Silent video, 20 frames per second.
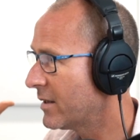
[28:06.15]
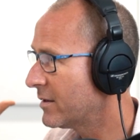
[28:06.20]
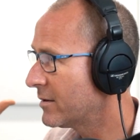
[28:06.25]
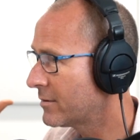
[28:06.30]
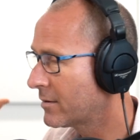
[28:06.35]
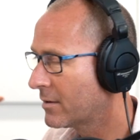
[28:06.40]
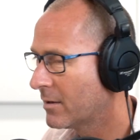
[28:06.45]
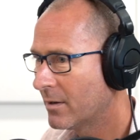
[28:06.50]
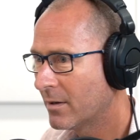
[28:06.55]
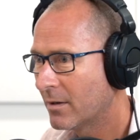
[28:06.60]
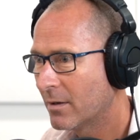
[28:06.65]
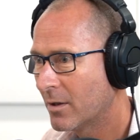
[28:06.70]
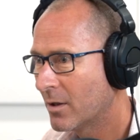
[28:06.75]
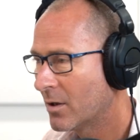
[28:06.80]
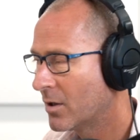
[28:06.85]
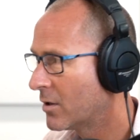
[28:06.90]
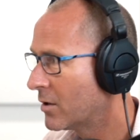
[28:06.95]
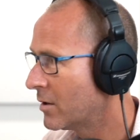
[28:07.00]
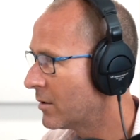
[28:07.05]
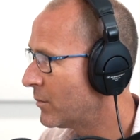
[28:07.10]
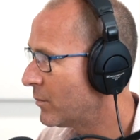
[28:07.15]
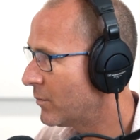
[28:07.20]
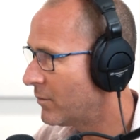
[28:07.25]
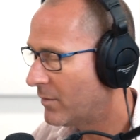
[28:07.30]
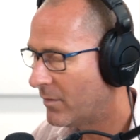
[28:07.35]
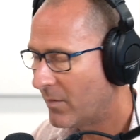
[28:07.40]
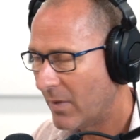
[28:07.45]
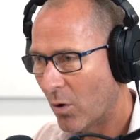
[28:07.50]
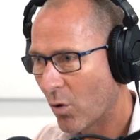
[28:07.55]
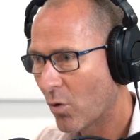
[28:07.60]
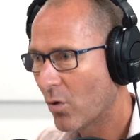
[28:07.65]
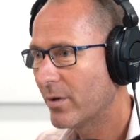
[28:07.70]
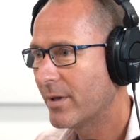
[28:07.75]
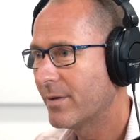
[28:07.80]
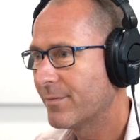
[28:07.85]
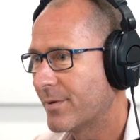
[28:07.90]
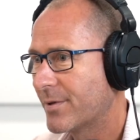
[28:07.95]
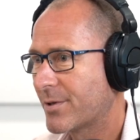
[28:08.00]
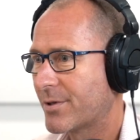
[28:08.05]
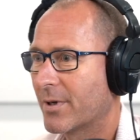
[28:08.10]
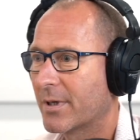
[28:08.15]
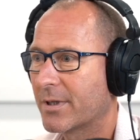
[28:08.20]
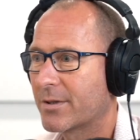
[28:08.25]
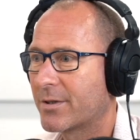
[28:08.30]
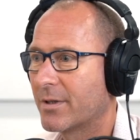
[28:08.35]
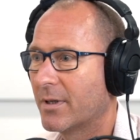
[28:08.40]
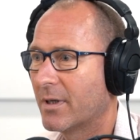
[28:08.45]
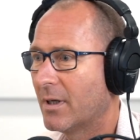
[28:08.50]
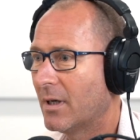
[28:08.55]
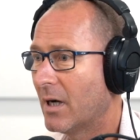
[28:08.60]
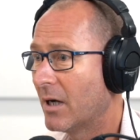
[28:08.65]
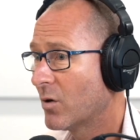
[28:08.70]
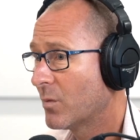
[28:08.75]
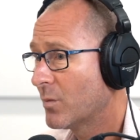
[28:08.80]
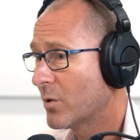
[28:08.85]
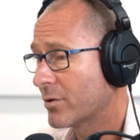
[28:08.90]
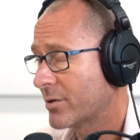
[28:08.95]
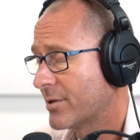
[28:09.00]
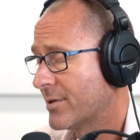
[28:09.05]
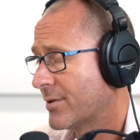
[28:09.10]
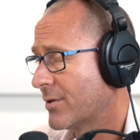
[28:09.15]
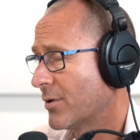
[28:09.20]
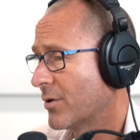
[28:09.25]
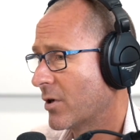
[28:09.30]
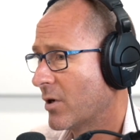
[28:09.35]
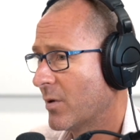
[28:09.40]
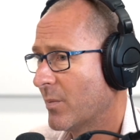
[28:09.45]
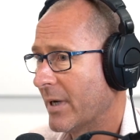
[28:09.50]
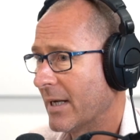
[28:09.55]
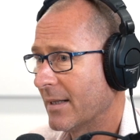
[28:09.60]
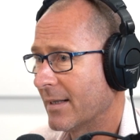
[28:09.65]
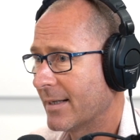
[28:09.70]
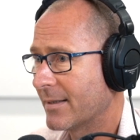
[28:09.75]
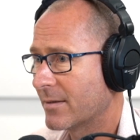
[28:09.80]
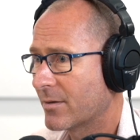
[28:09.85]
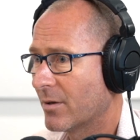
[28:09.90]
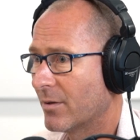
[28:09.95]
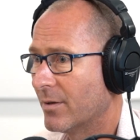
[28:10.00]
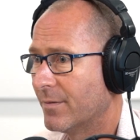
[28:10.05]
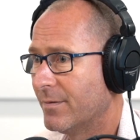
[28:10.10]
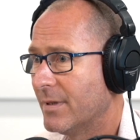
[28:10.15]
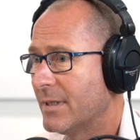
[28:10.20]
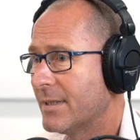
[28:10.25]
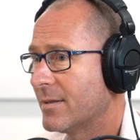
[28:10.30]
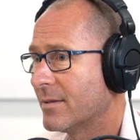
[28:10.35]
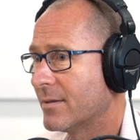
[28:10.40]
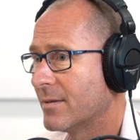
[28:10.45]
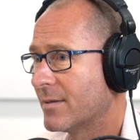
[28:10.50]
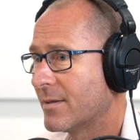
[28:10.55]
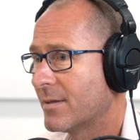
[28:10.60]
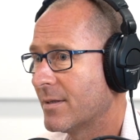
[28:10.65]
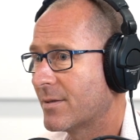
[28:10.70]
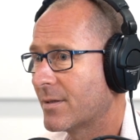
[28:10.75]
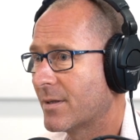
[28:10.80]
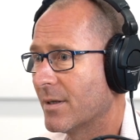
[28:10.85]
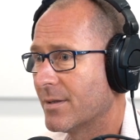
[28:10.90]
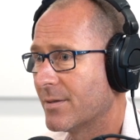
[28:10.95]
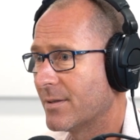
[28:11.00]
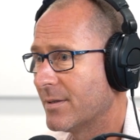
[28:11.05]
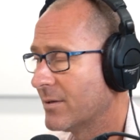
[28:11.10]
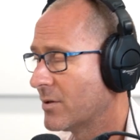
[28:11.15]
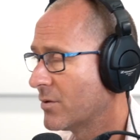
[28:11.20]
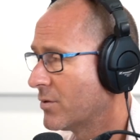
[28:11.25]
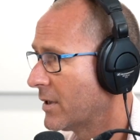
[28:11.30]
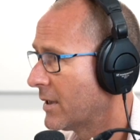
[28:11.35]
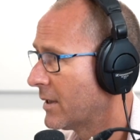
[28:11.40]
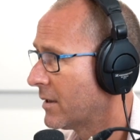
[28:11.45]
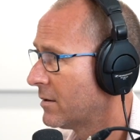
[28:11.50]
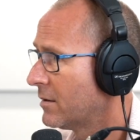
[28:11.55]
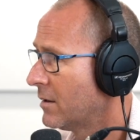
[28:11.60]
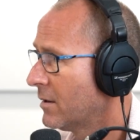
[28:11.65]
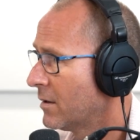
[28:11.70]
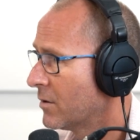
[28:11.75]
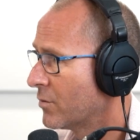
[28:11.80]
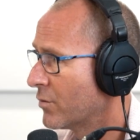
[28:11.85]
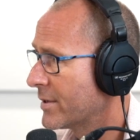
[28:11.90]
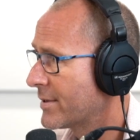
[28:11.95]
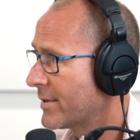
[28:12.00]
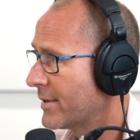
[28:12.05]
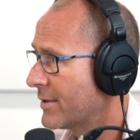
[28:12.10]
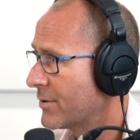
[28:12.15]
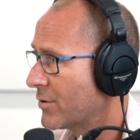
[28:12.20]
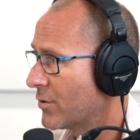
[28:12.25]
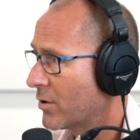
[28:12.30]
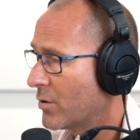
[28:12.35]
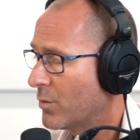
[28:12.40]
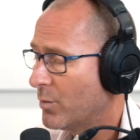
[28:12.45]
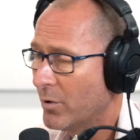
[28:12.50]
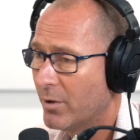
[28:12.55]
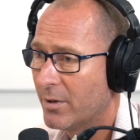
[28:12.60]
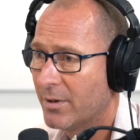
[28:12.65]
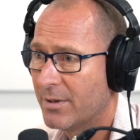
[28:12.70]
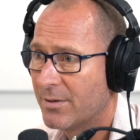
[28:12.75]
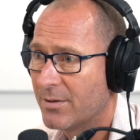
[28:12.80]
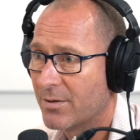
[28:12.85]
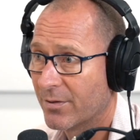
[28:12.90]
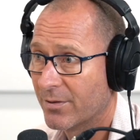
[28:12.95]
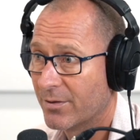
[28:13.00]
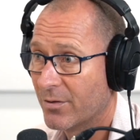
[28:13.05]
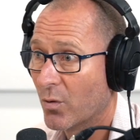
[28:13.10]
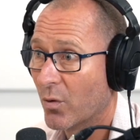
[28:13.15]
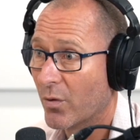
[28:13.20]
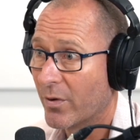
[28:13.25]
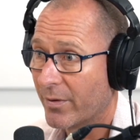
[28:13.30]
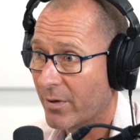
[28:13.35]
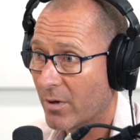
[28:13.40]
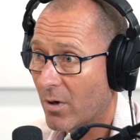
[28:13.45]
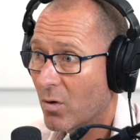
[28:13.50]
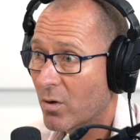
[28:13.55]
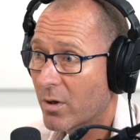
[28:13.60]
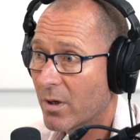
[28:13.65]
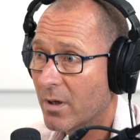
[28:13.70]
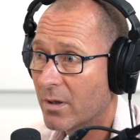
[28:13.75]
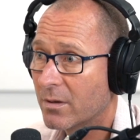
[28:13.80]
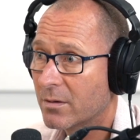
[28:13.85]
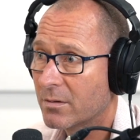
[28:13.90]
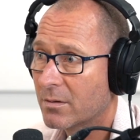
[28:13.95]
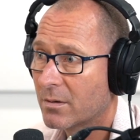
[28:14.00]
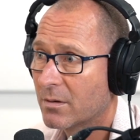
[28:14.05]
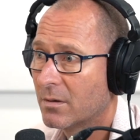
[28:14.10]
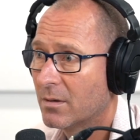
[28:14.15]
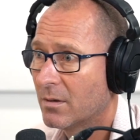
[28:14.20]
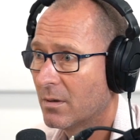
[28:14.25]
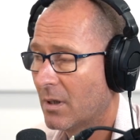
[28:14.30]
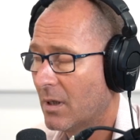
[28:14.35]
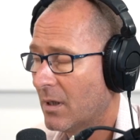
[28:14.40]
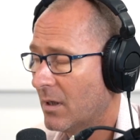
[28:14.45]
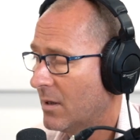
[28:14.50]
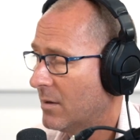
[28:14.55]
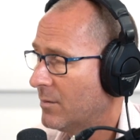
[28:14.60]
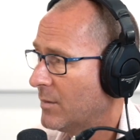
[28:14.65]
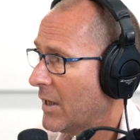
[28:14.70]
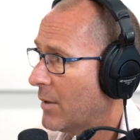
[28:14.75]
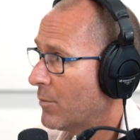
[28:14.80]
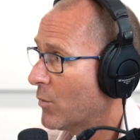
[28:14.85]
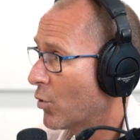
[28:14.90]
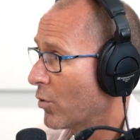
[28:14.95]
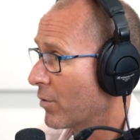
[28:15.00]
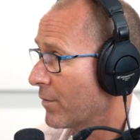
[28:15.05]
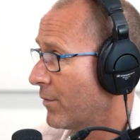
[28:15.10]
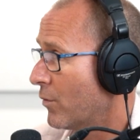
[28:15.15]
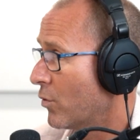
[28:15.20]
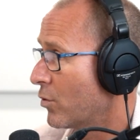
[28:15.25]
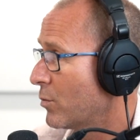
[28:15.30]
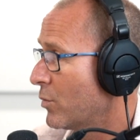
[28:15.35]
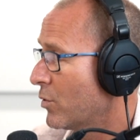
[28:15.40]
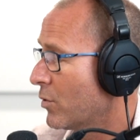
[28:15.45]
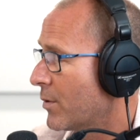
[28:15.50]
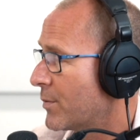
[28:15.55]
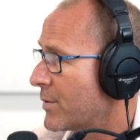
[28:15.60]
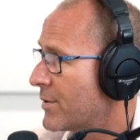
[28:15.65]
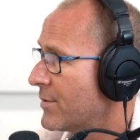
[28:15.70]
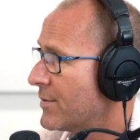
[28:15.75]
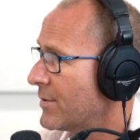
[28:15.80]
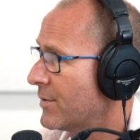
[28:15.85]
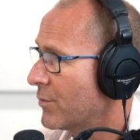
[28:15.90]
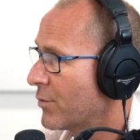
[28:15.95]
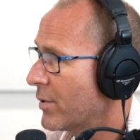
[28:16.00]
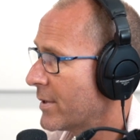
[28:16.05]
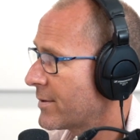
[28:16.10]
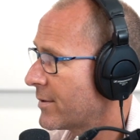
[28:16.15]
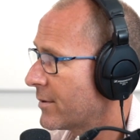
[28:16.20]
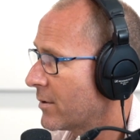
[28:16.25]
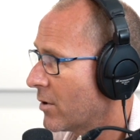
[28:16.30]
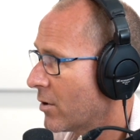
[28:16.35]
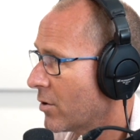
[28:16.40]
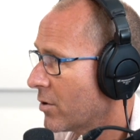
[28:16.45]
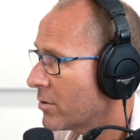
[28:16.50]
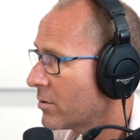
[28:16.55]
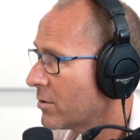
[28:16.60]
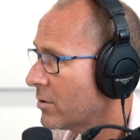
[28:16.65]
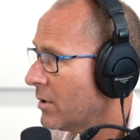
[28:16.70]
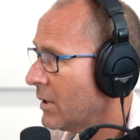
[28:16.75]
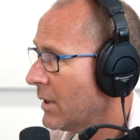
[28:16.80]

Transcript: Yeah. Yep. All the infrastructure, and I'm not just talking about lakeside vistas. Yeah. This goes into our residential communities on the northern Gold Coast um, and more affordable options in the Western Corridor.